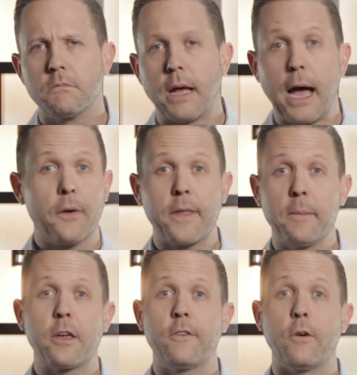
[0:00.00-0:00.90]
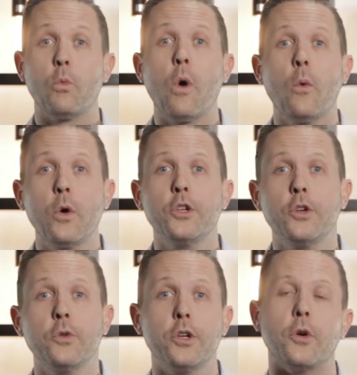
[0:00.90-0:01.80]
How would that make you feel? What would
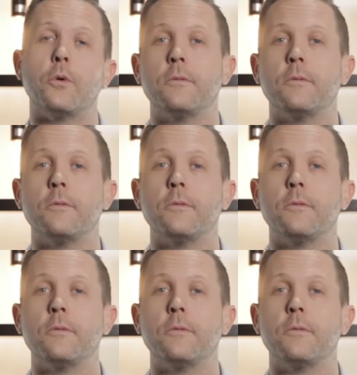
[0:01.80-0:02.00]
you do?